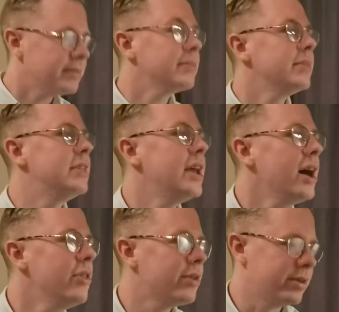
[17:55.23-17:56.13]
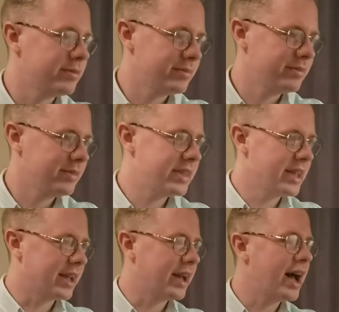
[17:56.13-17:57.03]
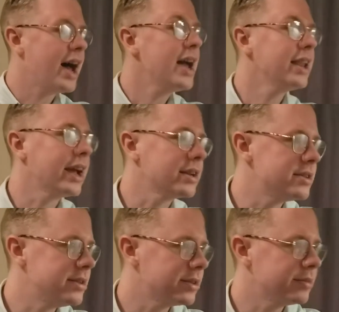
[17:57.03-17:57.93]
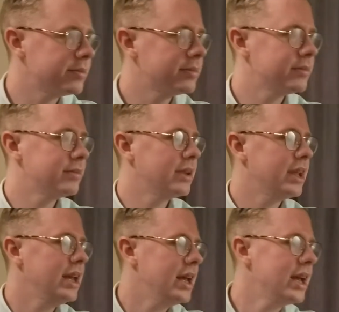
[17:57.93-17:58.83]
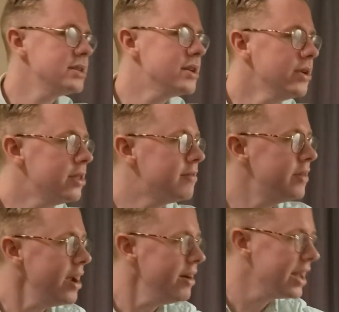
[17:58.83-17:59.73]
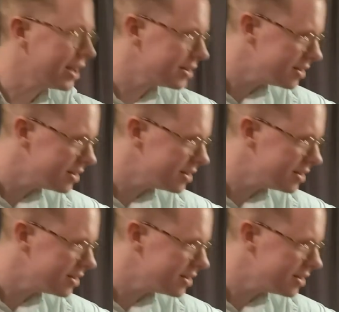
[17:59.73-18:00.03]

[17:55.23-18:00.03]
The other thing I like to do is go to the very end.